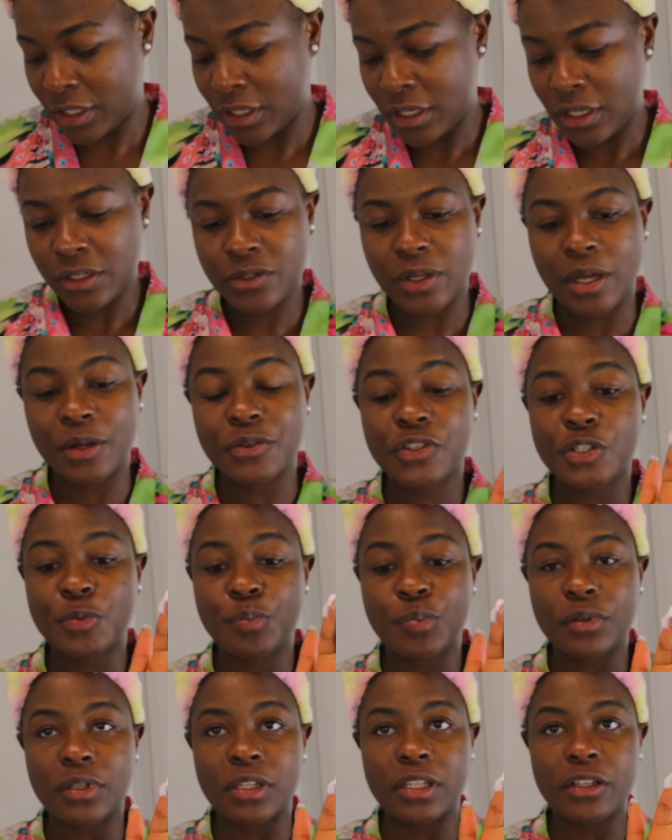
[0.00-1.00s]
So I'll
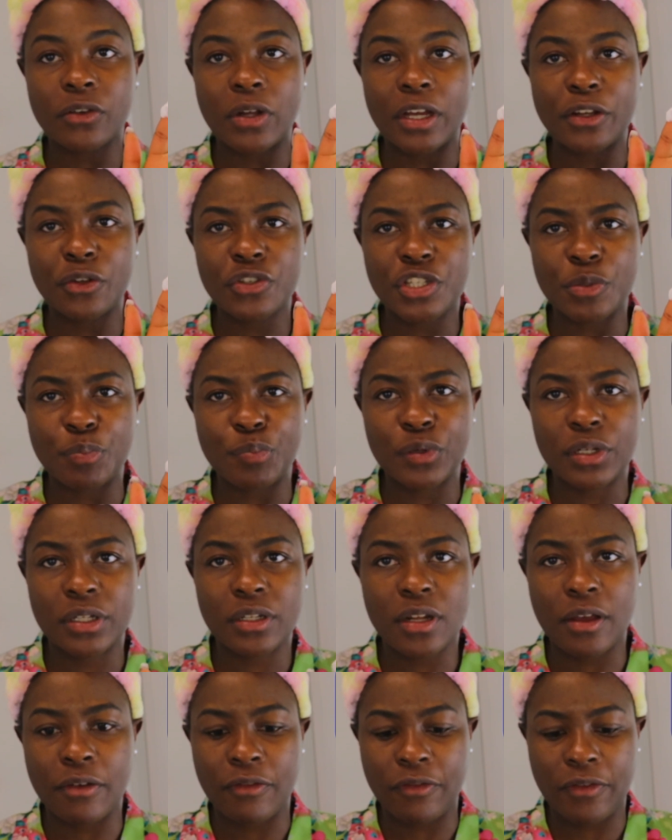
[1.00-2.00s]
just put a little. I know she
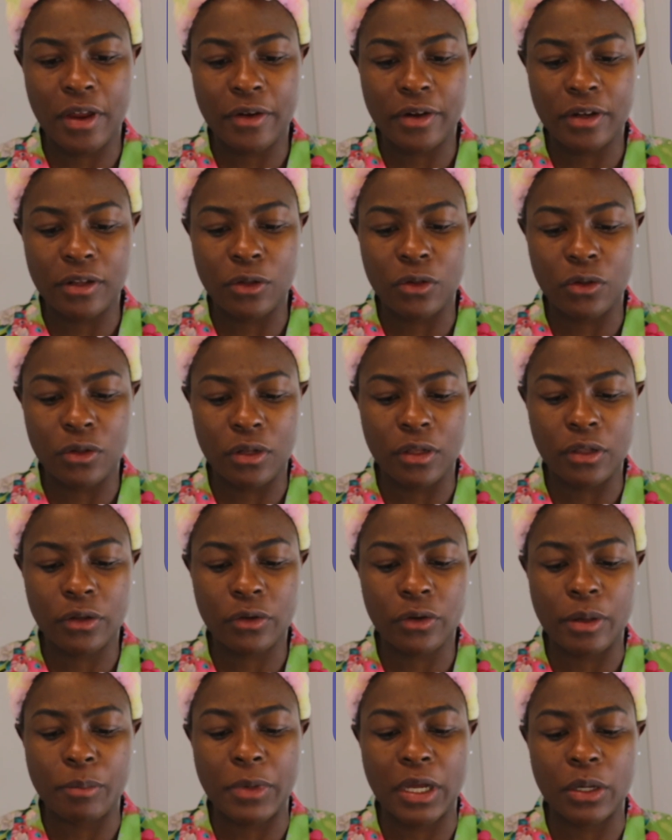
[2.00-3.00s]
put a very
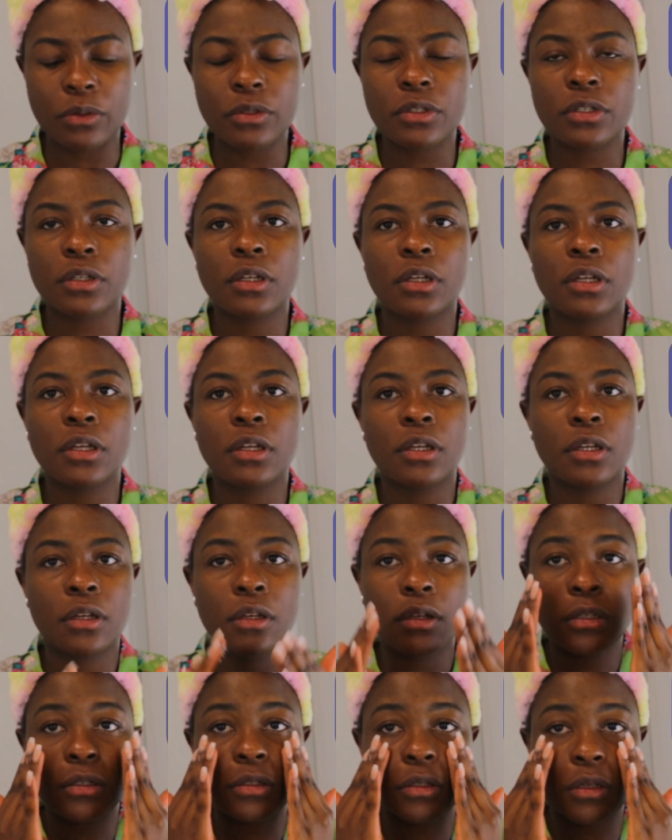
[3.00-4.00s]
little amount.
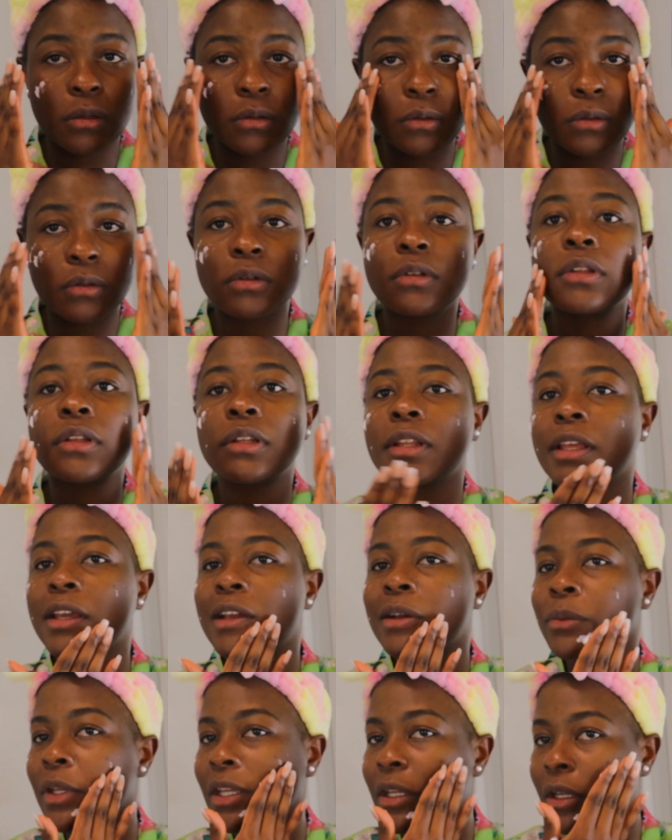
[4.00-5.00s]
So
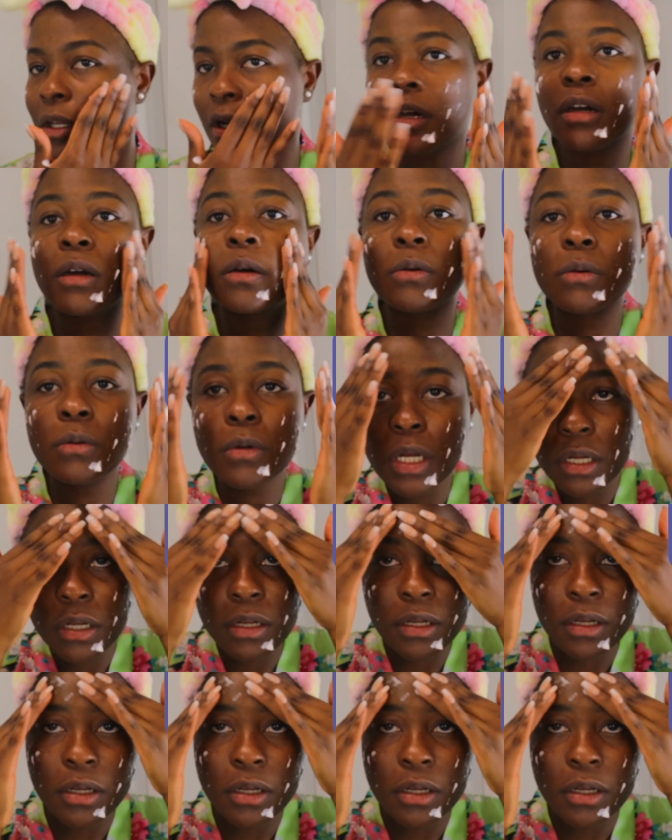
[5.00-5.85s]
there we go.